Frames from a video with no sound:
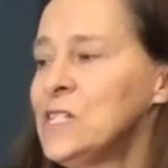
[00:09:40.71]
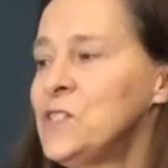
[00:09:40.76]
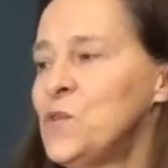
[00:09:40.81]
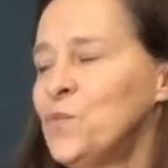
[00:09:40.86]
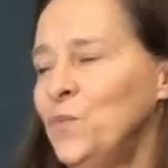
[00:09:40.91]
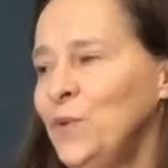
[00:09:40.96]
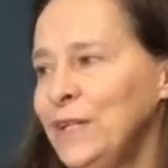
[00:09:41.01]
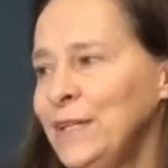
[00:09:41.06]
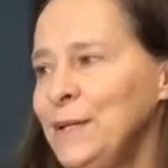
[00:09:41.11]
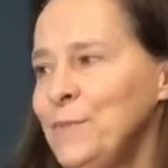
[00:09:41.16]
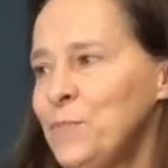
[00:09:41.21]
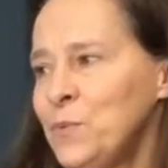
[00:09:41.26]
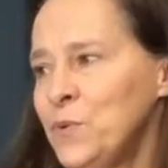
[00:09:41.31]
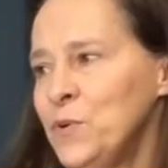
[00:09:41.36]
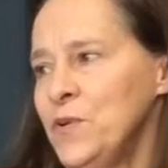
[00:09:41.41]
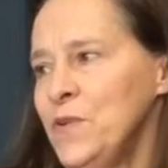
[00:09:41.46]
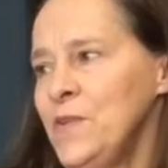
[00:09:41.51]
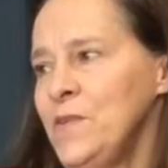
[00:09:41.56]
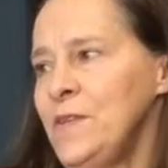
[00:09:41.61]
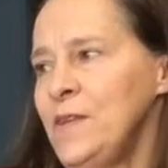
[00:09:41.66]
it's really
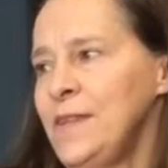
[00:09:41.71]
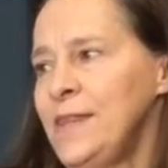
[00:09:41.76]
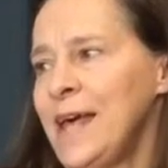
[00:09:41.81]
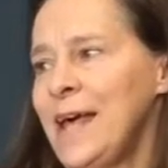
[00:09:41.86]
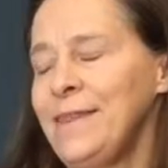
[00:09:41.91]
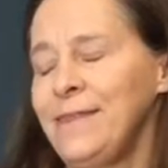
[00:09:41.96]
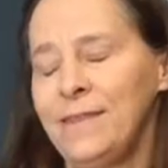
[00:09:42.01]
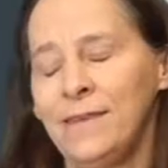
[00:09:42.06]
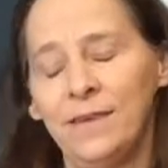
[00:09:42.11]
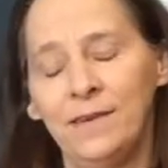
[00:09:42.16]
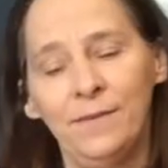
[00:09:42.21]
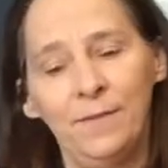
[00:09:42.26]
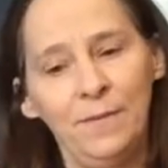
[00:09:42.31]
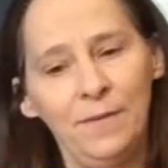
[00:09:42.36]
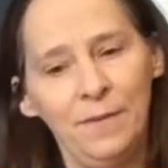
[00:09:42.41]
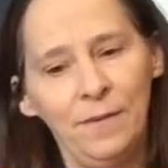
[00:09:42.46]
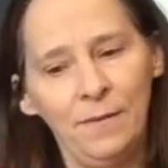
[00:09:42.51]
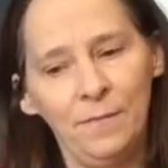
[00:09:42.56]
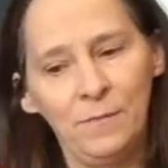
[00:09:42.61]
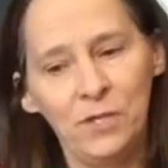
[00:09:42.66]
important that the
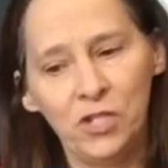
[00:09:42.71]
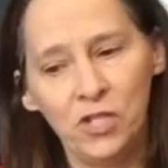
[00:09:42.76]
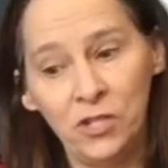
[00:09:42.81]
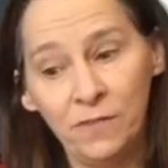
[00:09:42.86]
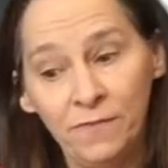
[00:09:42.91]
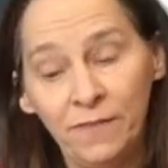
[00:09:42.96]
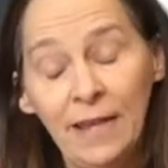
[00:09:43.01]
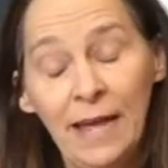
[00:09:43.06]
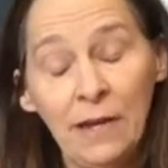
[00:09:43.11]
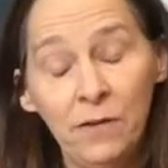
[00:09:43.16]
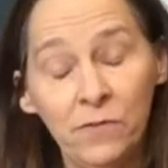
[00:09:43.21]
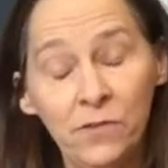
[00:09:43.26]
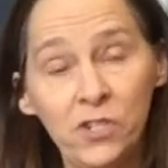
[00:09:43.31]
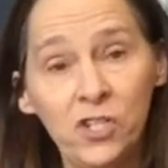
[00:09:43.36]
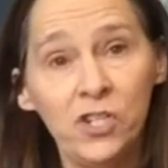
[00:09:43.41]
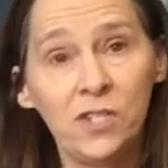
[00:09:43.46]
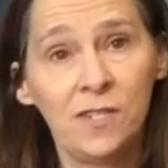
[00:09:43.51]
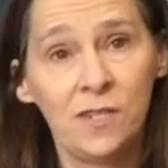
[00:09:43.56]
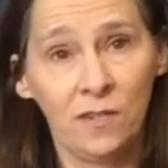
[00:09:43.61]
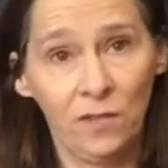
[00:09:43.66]
Michif
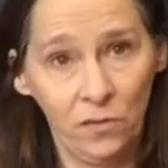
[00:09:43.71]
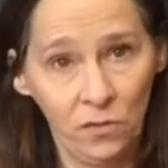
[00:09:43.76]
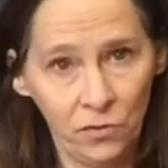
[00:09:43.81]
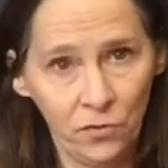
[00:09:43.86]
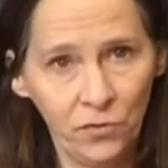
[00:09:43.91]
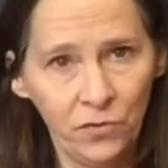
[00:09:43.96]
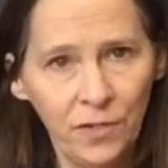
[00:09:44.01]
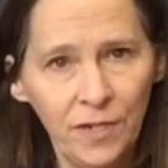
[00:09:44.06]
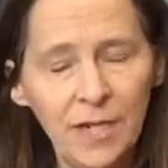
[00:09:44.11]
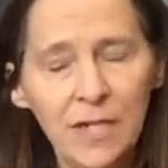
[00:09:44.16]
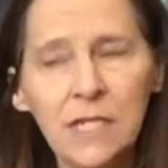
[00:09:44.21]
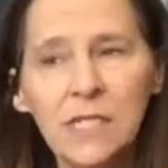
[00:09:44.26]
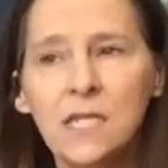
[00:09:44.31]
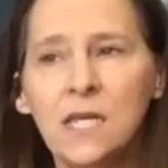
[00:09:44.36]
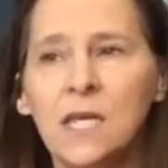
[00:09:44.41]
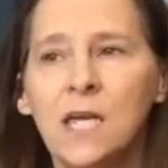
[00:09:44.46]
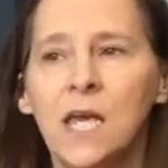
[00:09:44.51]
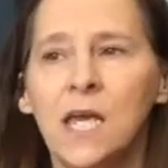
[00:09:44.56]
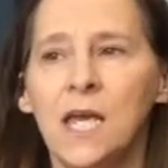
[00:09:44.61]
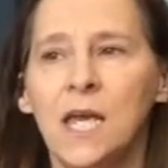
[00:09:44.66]
language is included
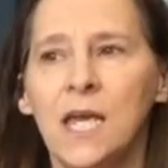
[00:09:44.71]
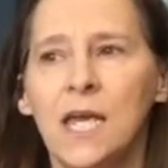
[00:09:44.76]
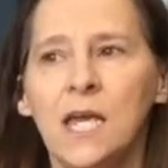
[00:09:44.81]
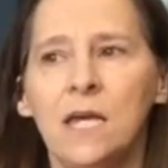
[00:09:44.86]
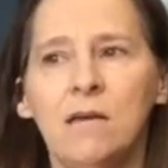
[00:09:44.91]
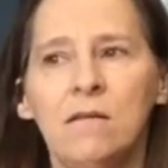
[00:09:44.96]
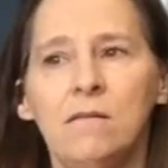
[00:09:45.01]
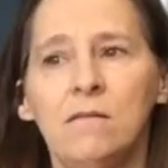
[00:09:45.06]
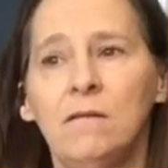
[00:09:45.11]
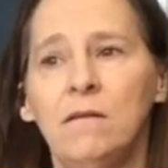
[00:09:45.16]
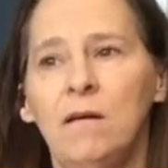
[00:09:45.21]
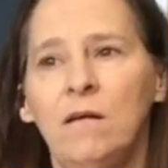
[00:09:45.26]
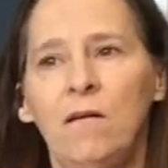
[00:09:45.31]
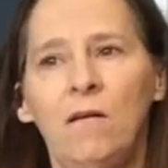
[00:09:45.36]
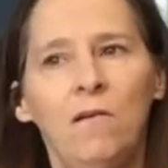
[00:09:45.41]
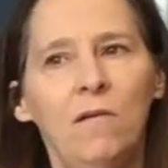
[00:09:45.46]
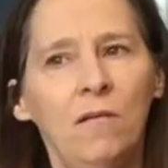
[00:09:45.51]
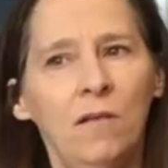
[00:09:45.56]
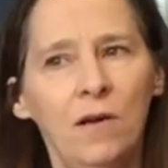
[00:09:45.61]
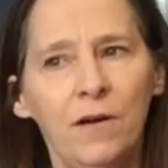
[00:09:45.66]
in
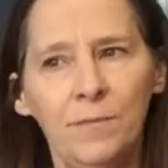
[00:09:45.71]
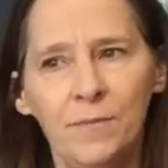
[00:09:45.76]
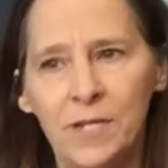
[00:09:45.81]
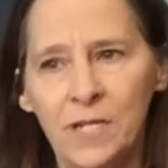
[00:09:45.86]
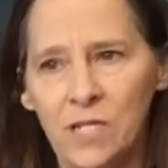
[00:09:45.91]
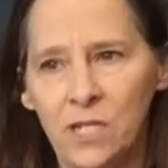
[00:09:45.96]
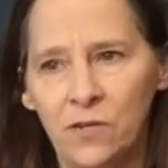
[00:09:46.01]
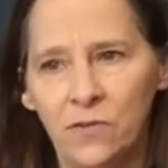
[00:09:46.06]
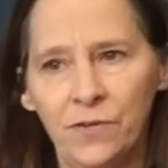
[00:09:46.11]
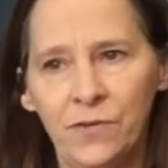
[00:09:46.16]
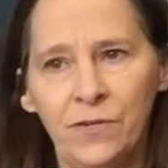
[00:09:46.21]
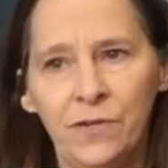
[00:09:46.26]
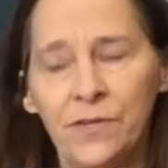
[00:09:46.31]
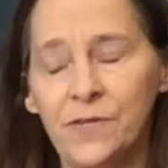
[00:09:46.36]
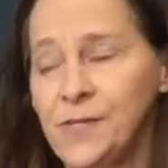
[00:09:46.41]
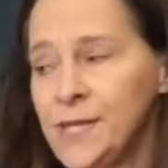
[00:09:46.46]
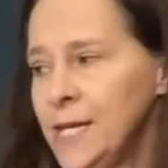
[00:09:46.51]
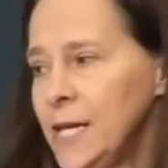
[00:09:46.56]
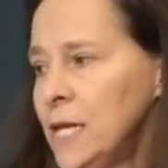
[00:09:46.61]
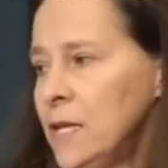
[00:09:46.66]
all our
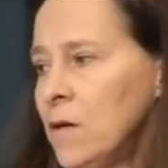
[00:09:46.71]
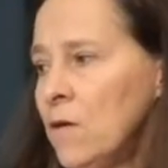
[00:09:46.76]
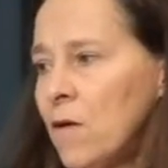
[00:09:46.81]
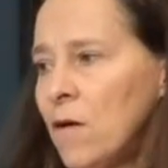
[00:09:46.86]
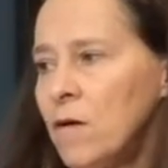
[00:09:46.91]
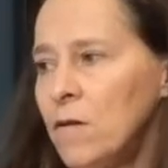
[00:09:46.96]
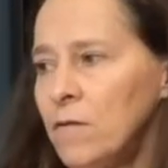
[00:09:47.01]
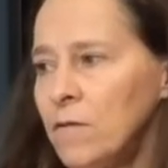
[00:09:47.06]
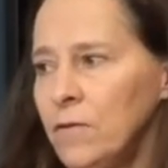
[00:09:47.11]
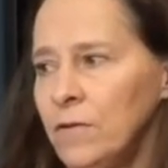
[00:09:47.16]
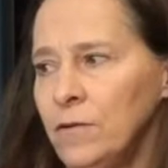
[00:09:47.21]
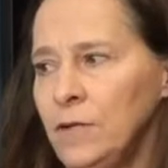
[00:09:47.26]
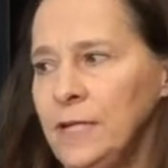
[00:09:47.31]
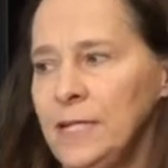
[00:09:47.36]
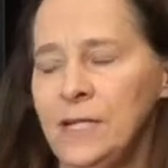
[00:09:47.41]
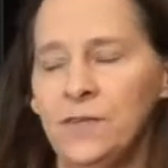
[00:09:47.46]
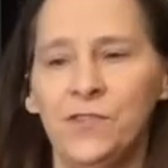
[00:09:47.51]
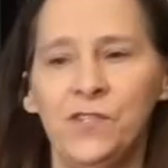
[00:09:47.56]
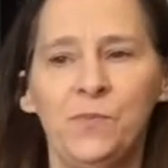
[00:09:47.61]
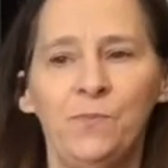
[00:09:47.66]
materials in our
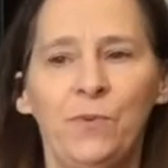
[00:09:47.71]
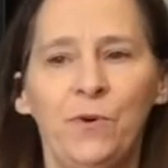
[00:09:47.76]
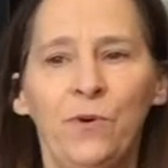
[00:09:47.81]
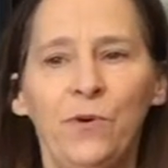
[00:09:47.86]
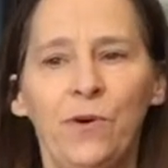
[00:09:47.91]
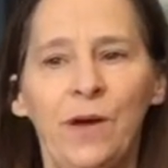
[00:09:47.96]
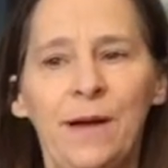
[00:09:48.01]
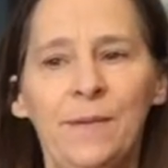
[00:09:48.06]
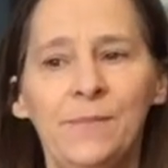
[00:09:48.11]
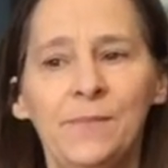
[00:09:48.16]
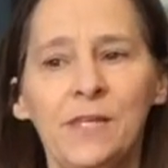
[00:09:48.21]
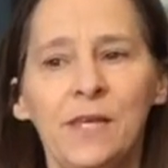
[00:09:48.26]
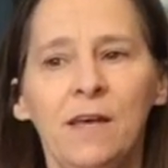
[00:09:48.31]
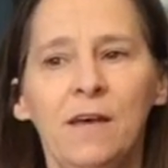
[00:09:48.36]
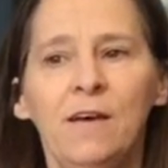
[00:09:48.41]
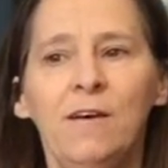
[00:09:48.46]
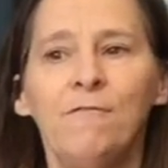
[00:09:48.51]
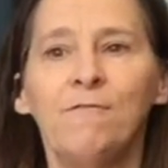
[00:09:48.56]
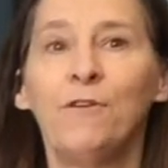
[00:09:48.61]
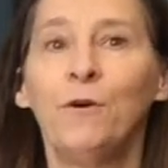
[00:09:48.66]
early years programs.
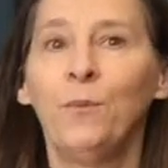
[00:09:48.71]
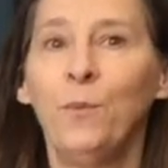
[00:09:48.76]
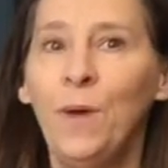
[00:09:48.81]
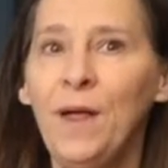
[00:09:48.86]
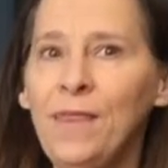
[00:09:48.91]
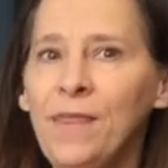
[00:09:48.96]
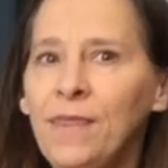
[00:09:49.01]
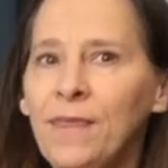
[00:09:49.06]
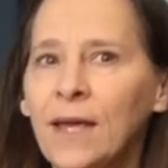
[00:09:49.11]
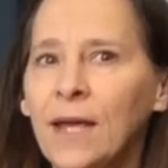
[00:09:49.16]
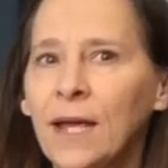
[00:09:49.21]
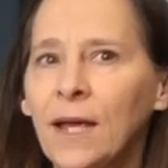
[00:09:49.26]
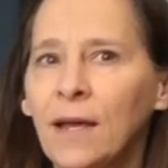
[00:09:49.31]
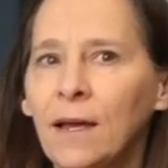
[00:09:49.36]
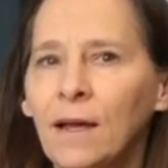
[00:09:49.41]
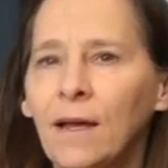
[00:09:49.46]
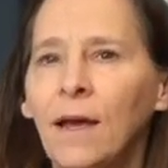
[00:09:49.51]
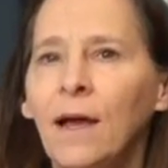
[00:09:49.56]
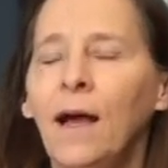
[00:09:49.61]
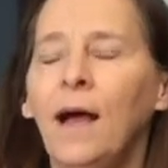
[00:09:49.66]
For one thing,